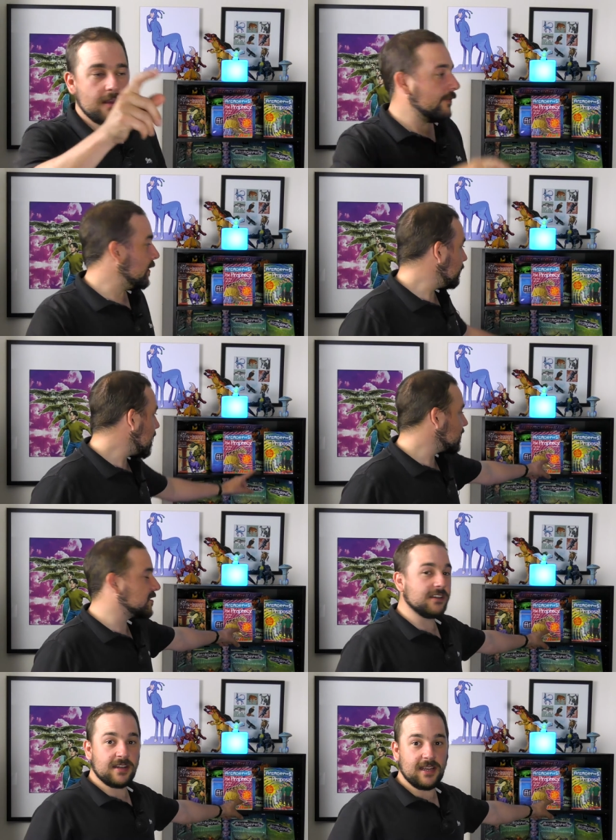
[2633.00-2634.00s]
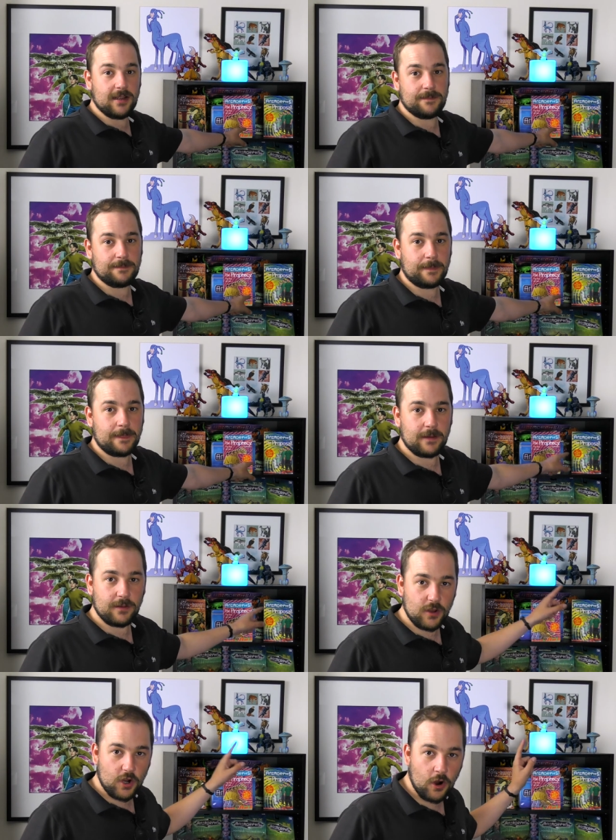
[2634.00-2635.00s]
They're answered here,
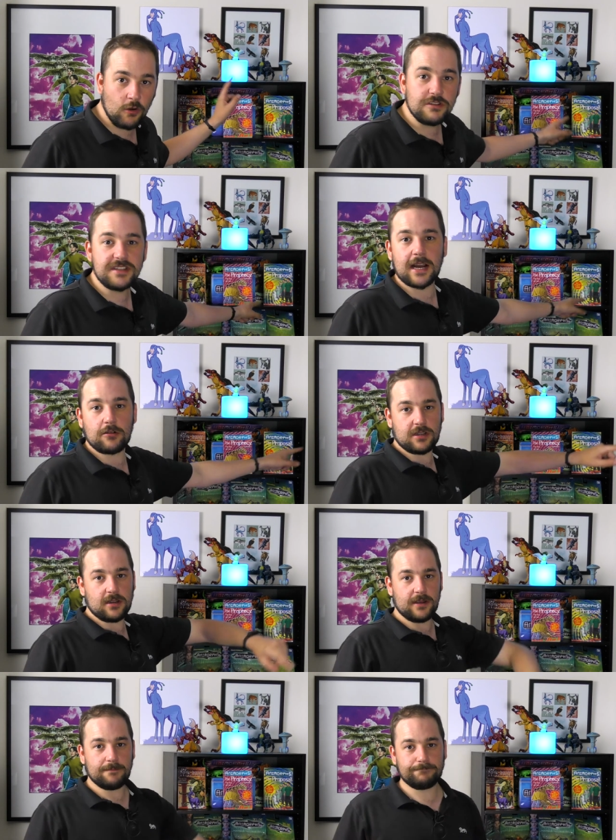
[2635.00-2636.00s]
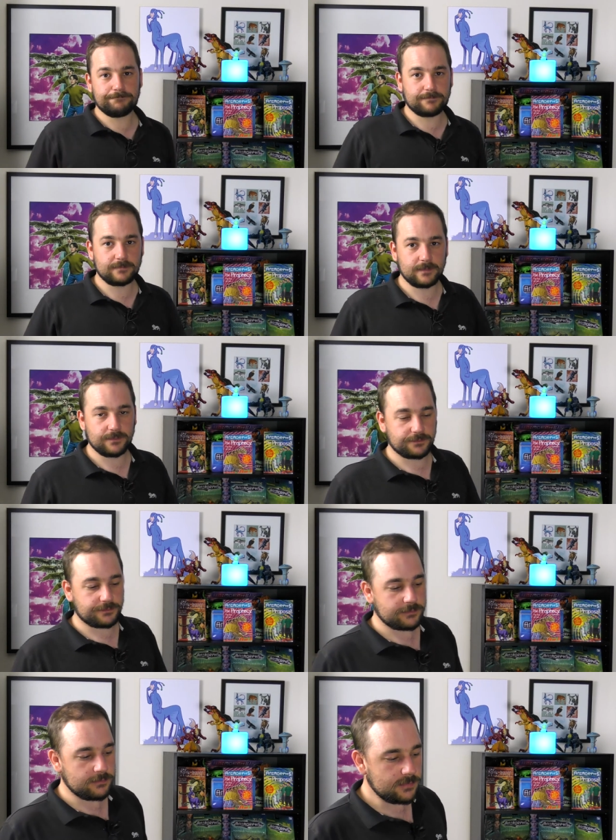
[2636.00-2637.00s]
undoubtedly.
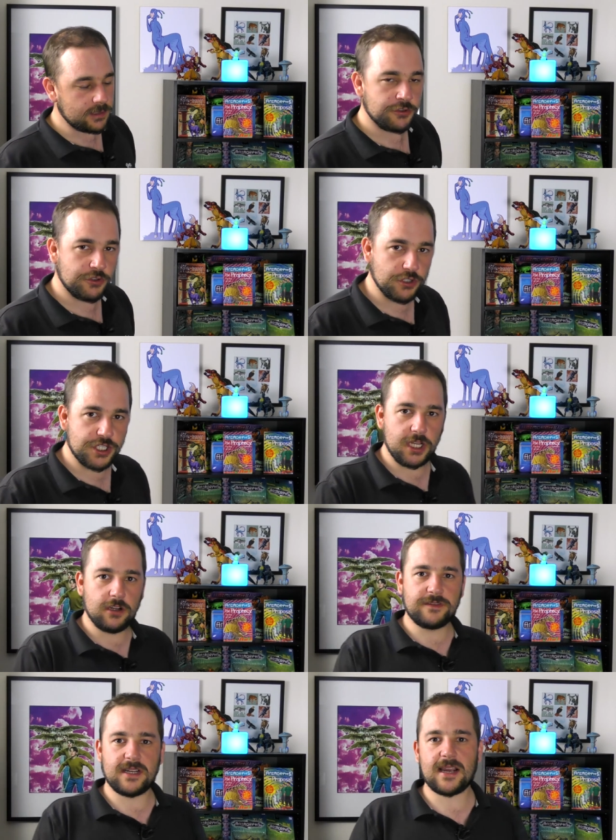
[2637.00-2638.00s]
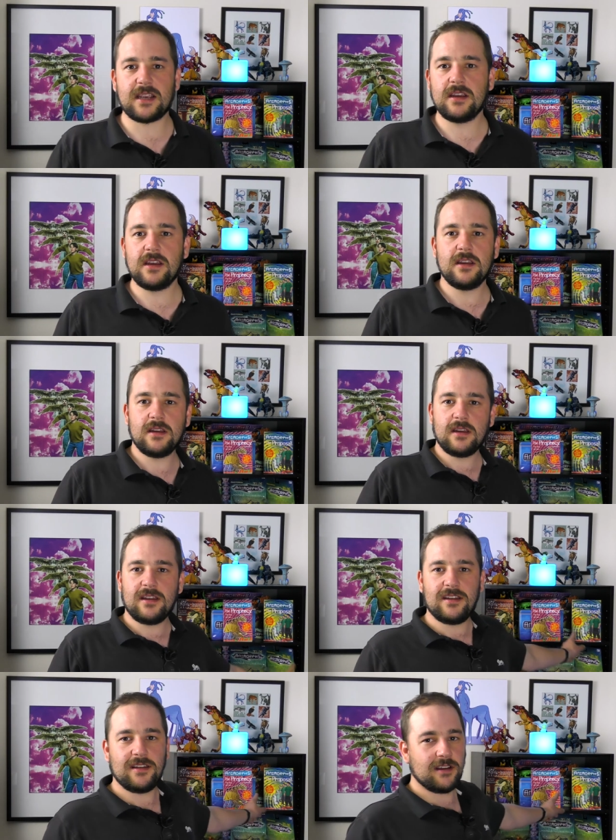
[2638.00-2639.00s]
Does she love Dak?
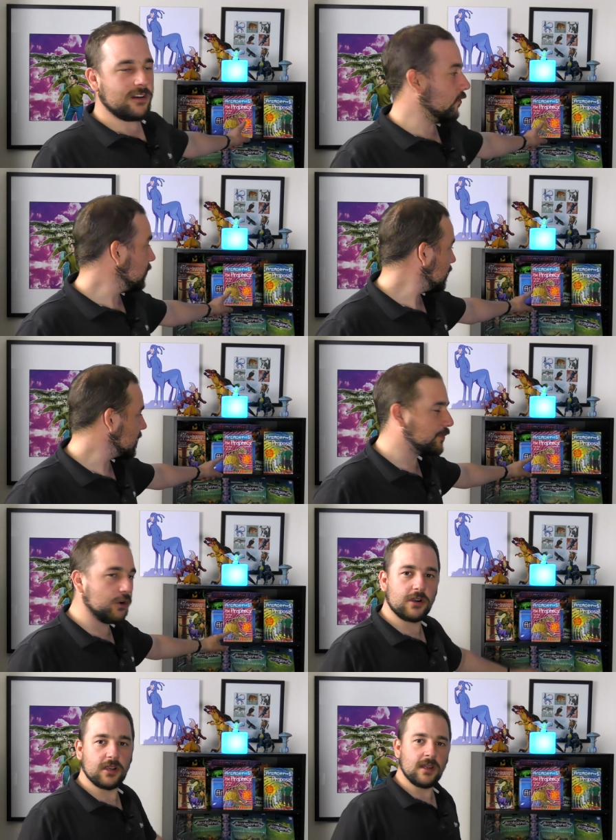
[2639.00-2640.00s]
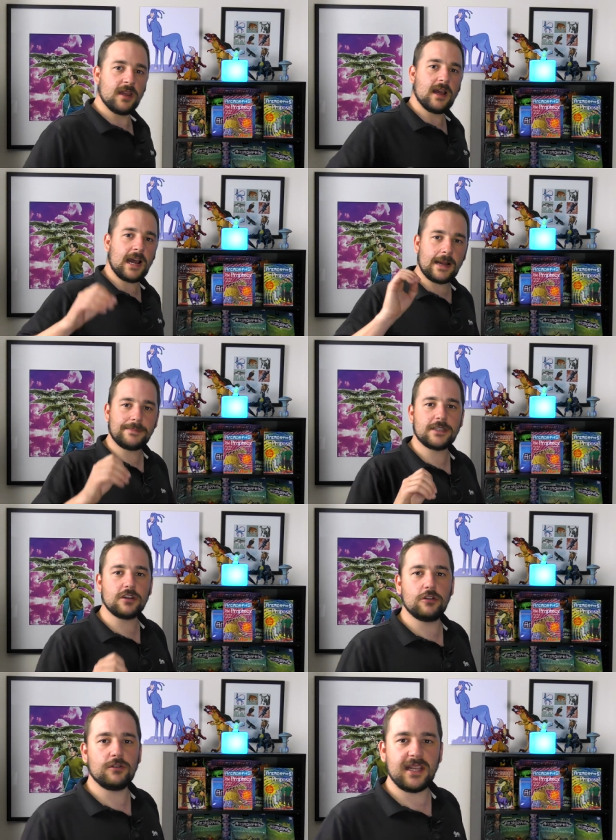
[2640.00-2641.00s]
According to this book,
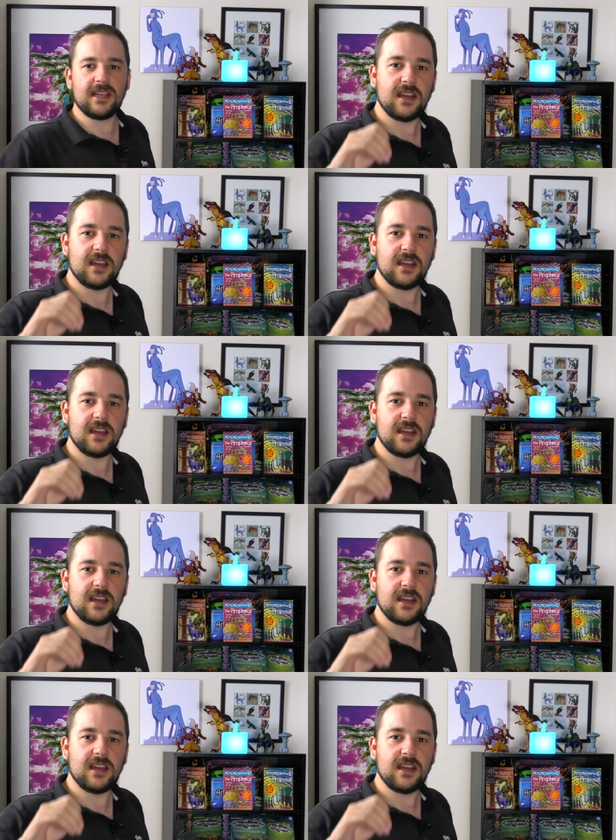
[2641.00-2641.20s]
absolutely